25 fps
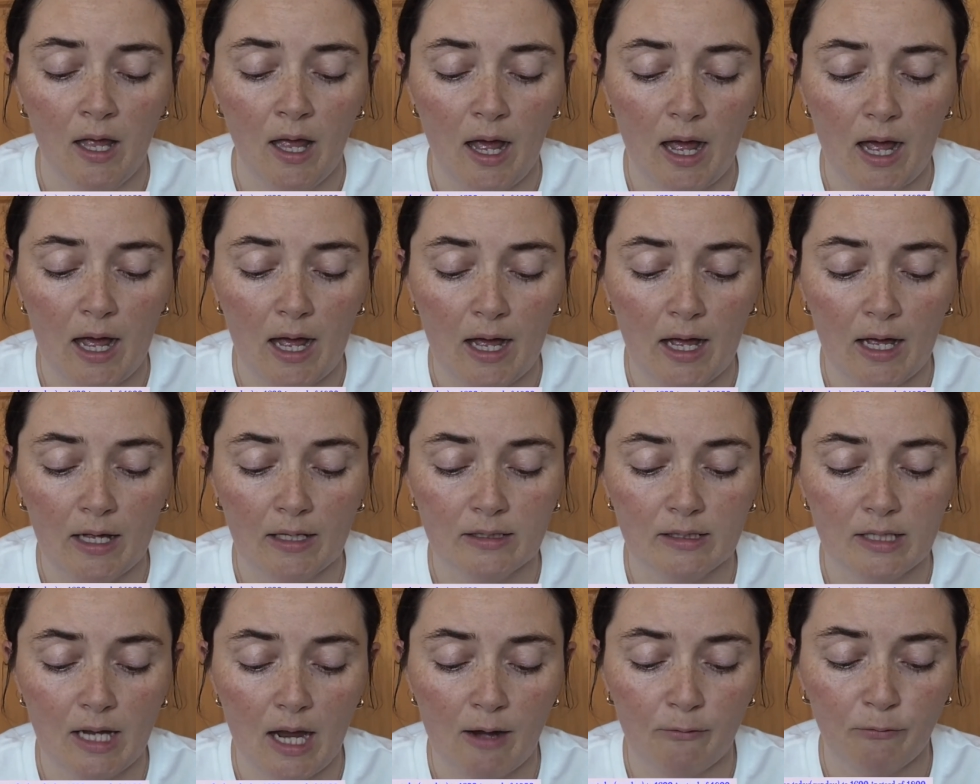
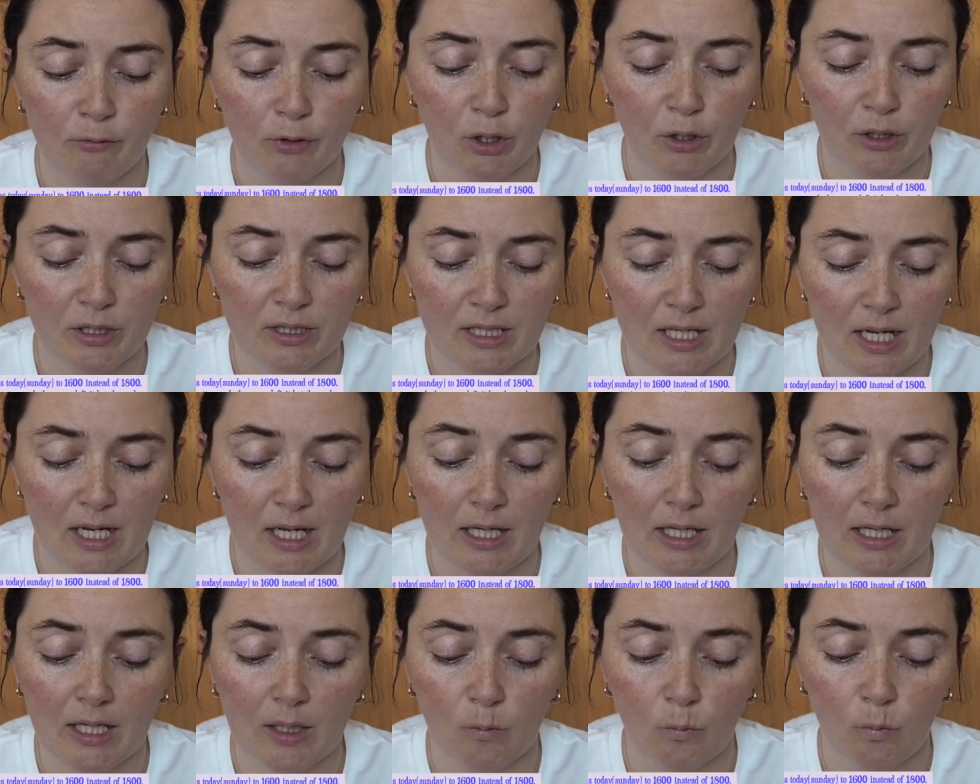and every other
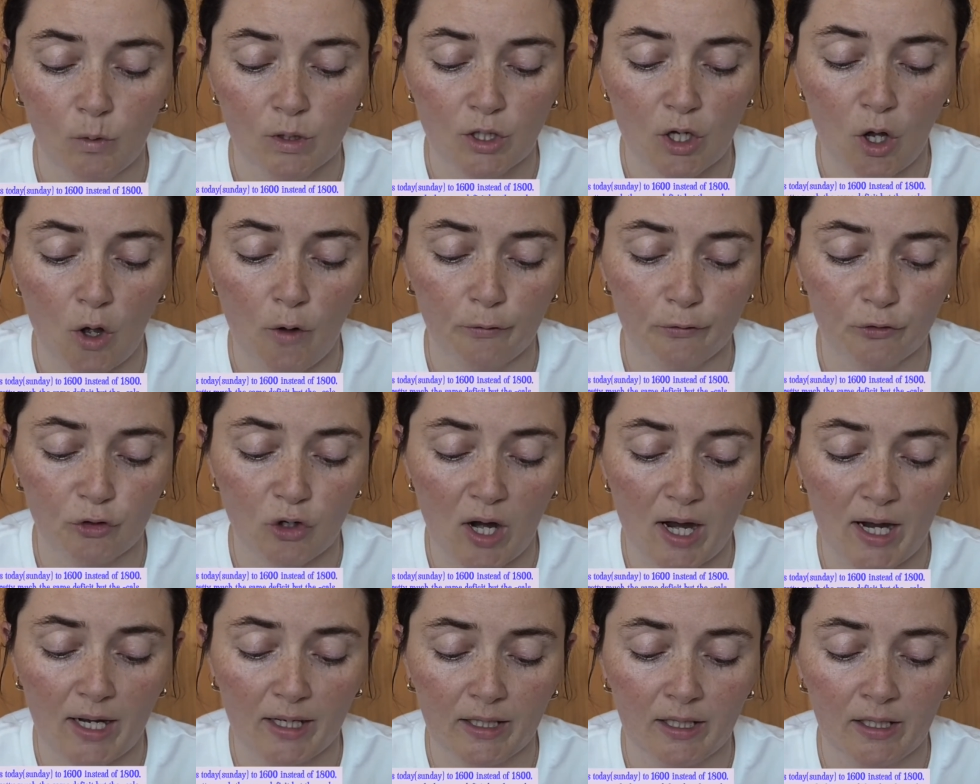day was off
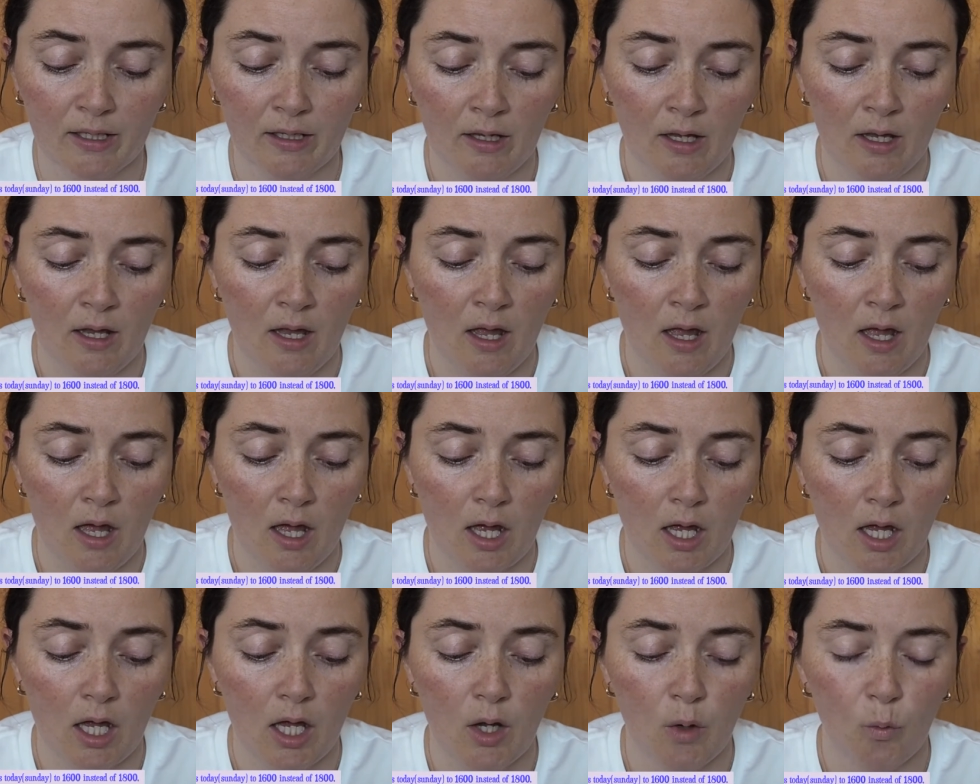track.
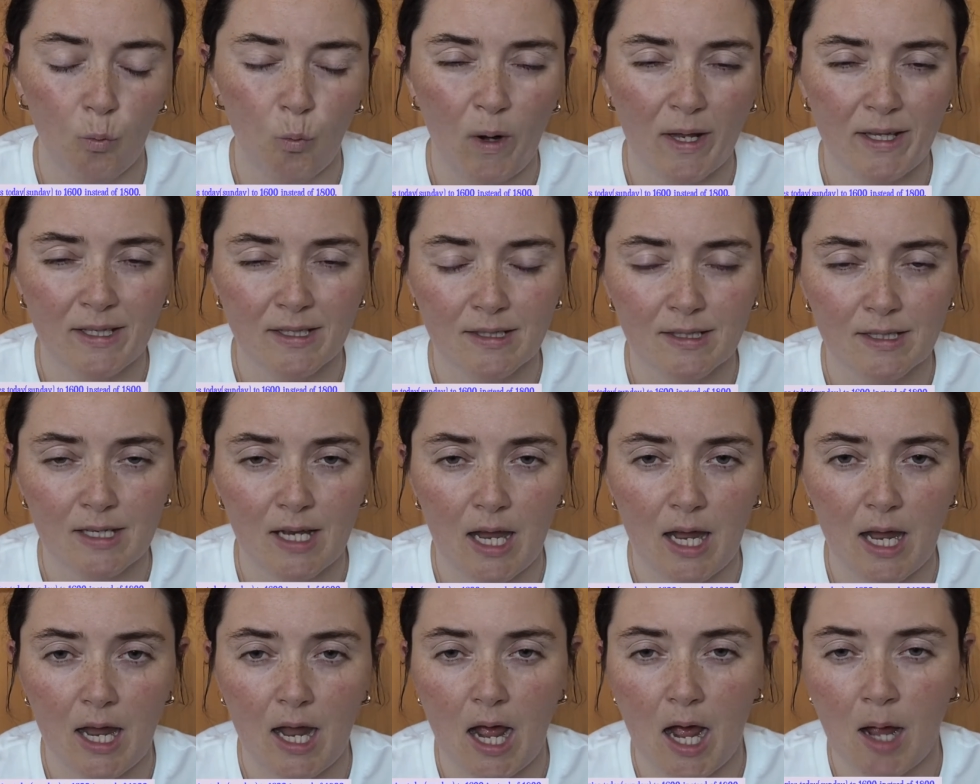
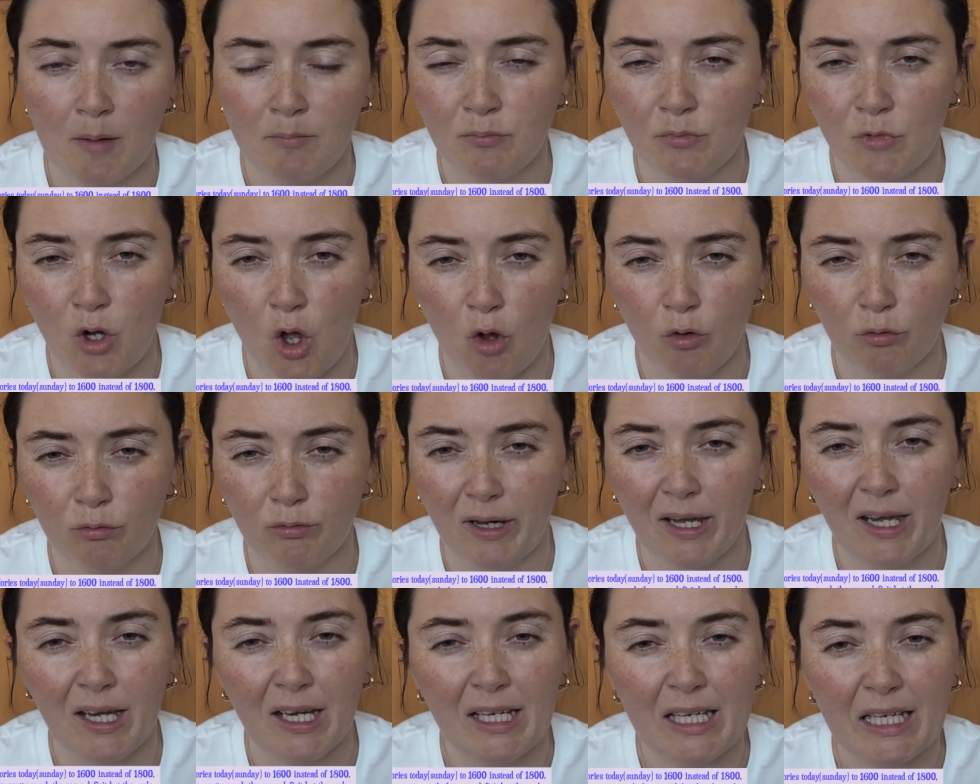Wednesday I'm not
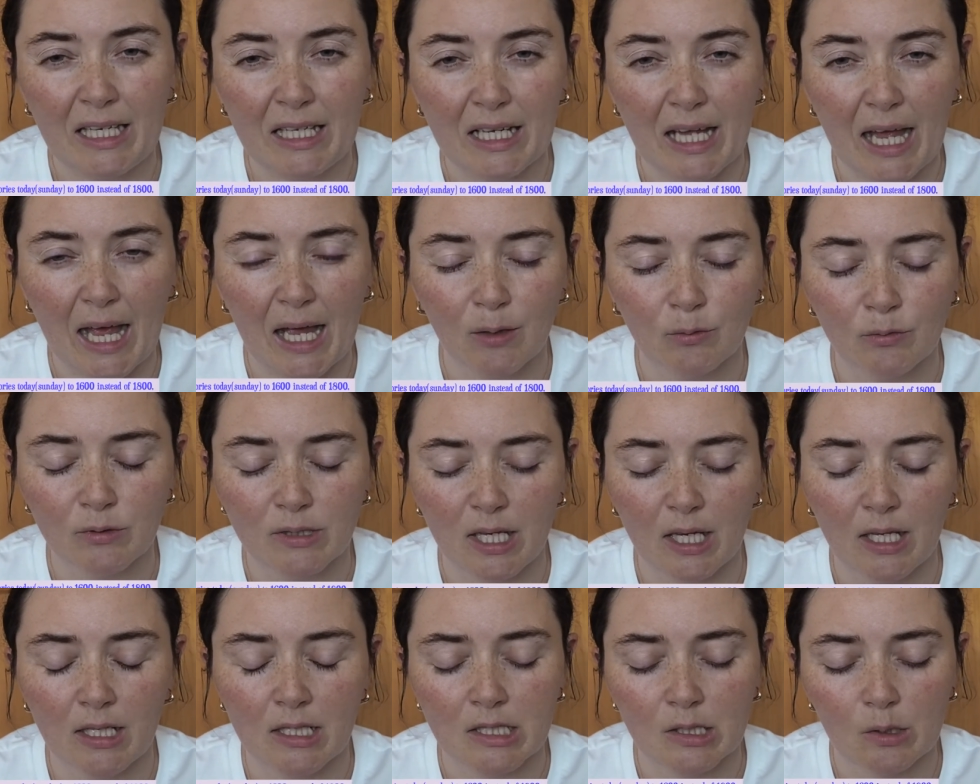really
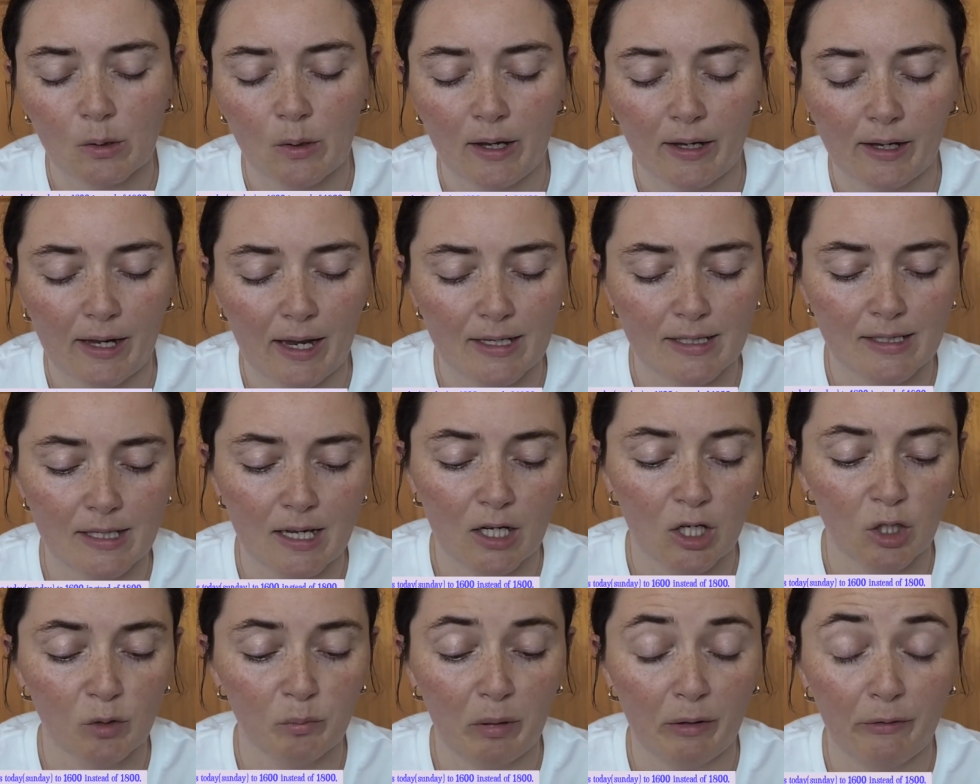counting, so I guess
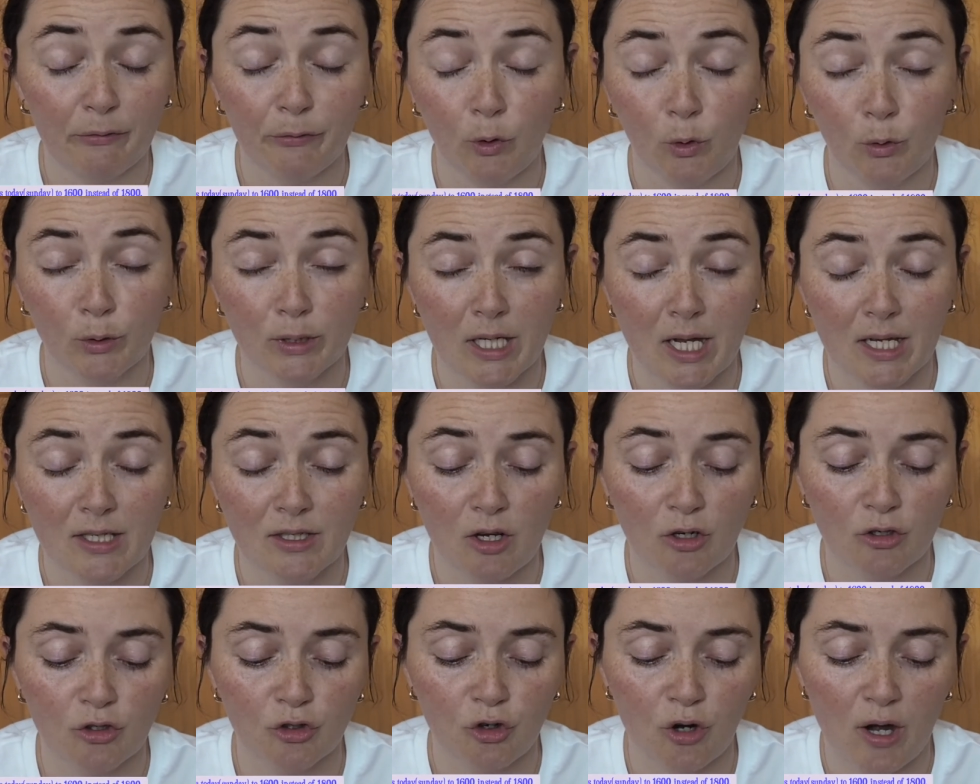that could be 4 days
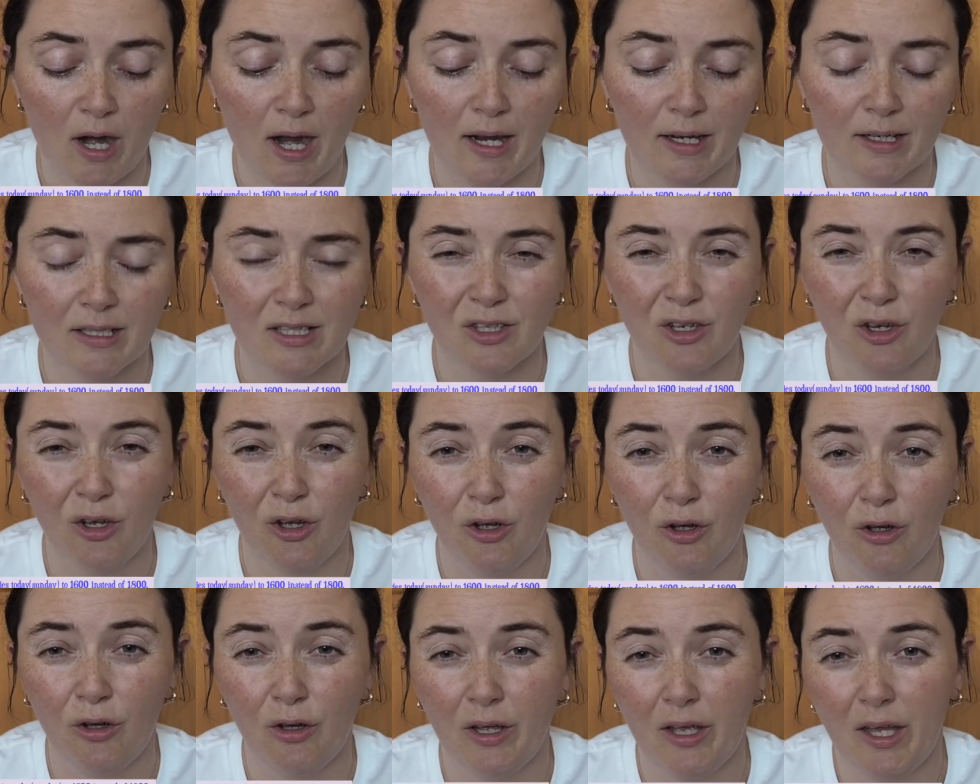on track.
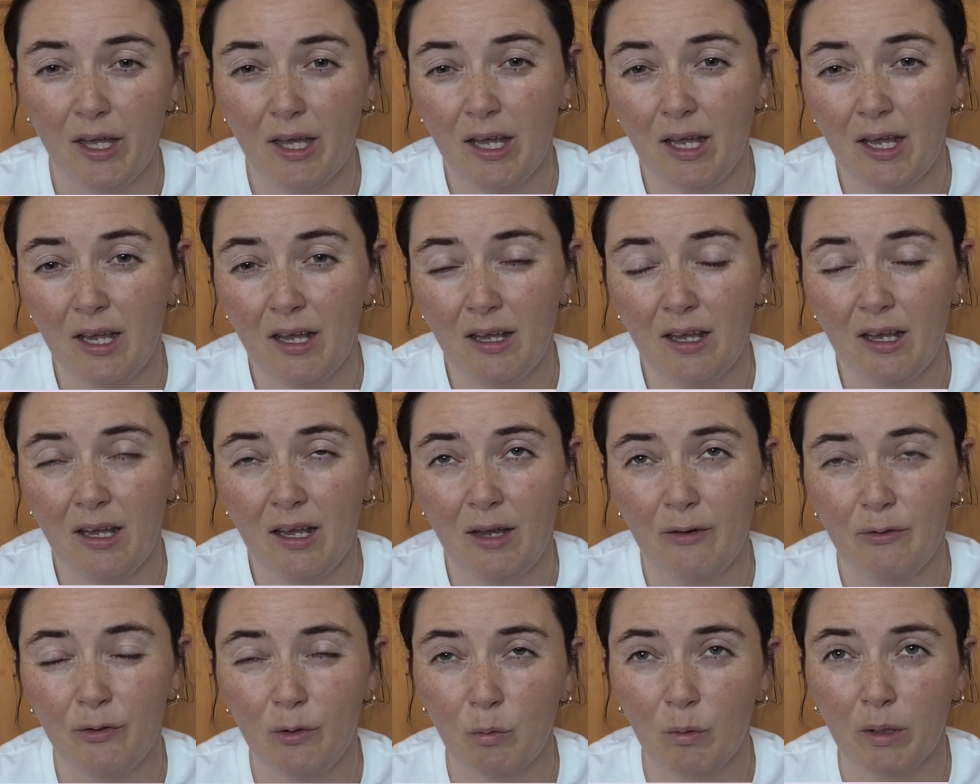So
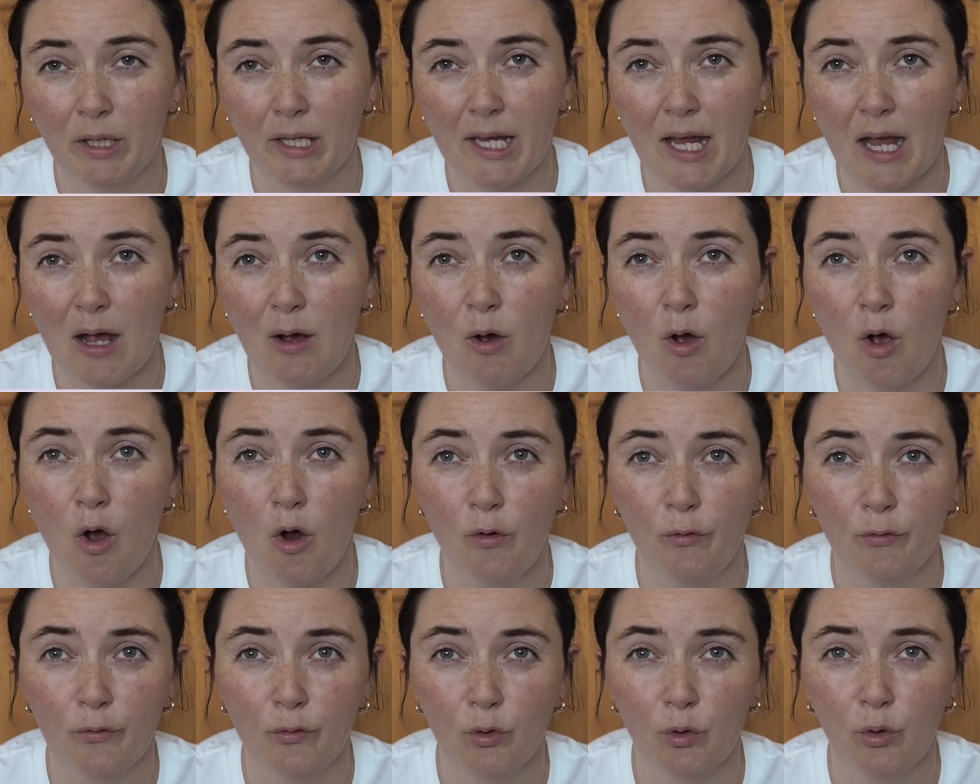if you want to count
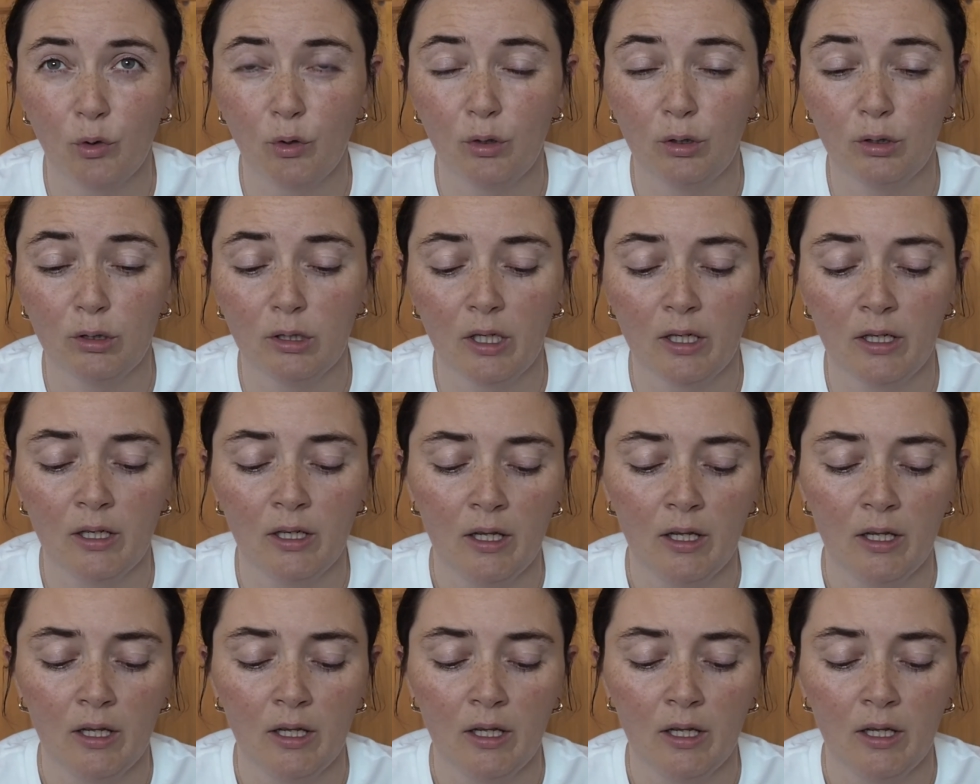overall,